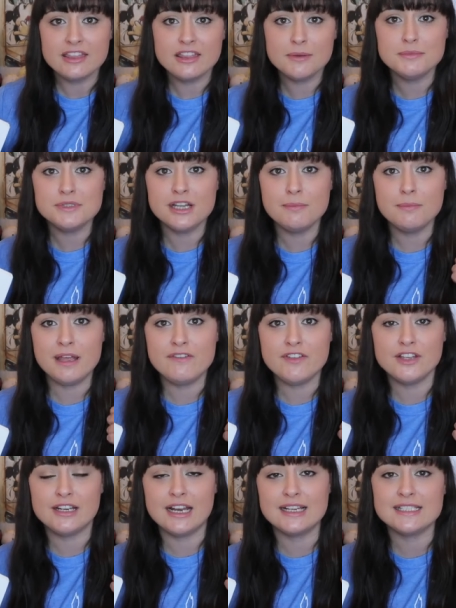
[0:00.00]
thumbs up if
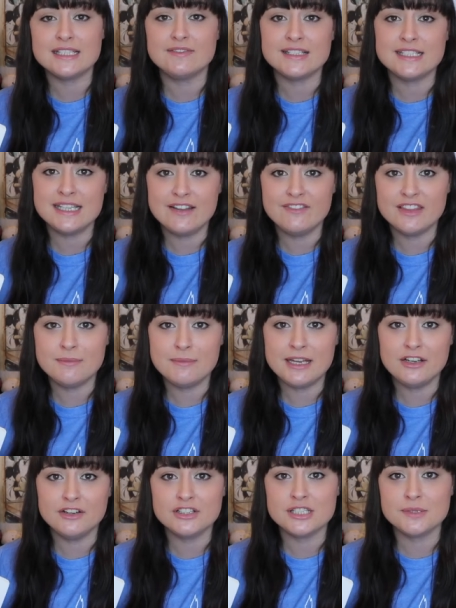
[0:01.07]
you'd like to receive them
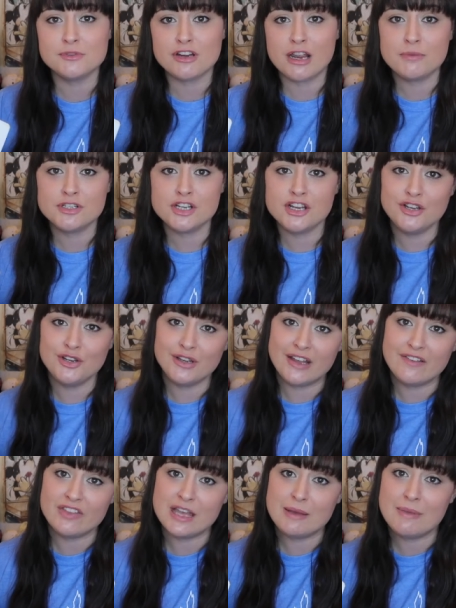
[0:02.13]
in your subscription, you
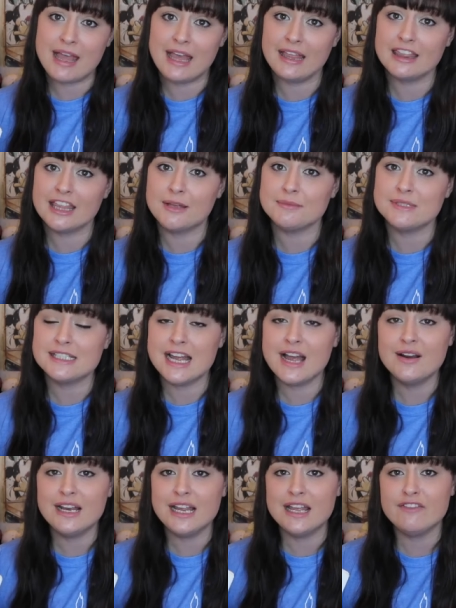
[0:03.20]
give them a thumbs
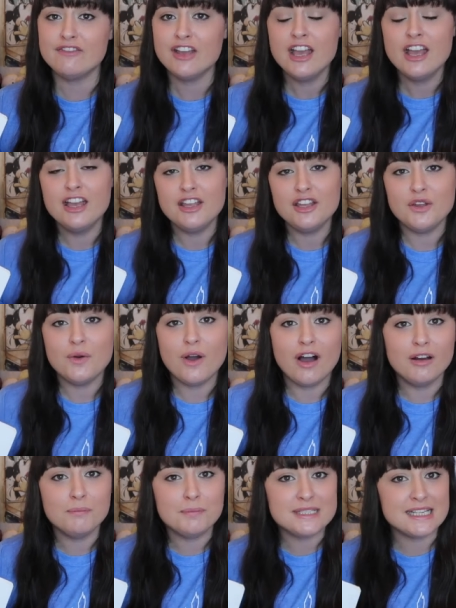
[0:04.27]
down if you
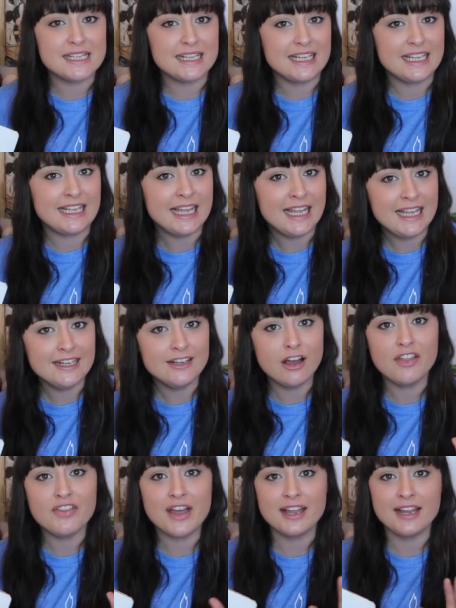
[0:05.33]
aren't particularly keen
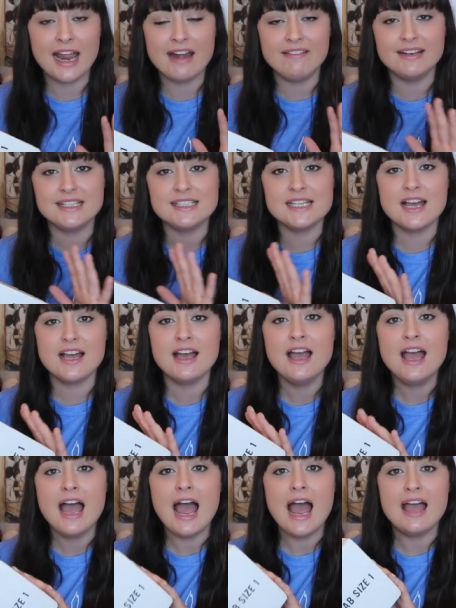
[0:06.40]
on that character,
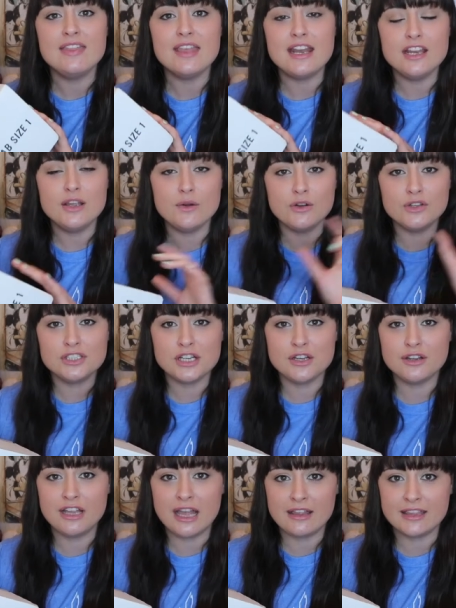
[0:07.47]
and then you
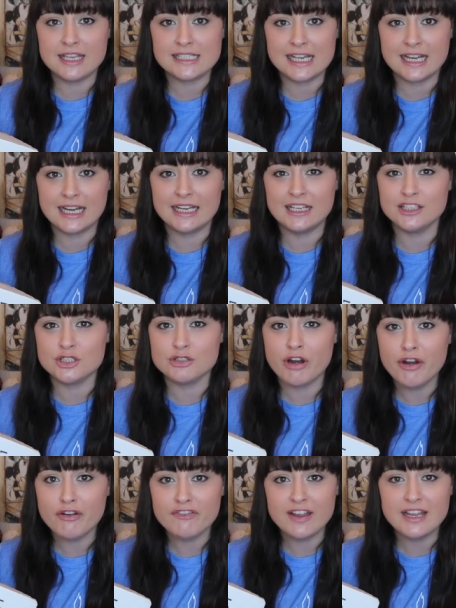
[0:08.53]
also, there's like a little
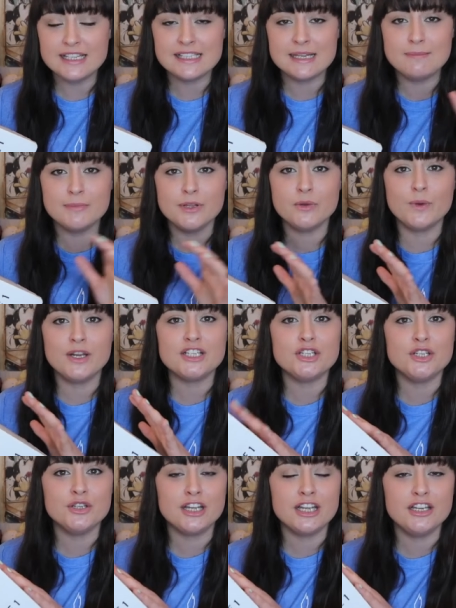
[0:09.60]
trophy symbol
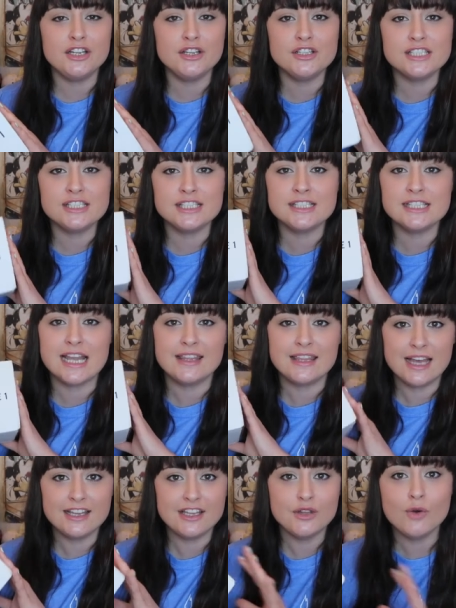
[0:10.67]
which you can use to say
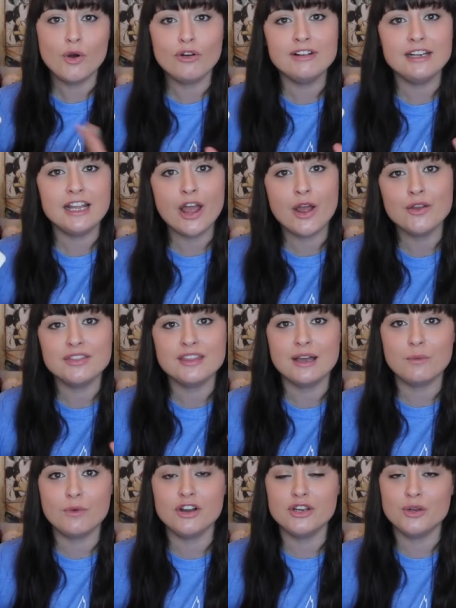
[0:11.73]
that you already own
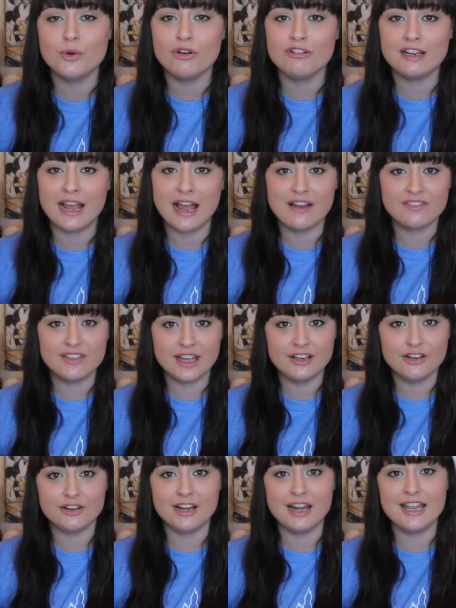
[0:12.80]
that one, you already have that
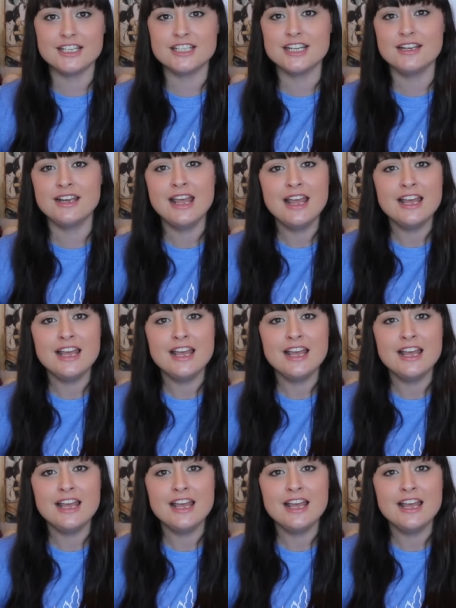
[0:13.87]
in your collection,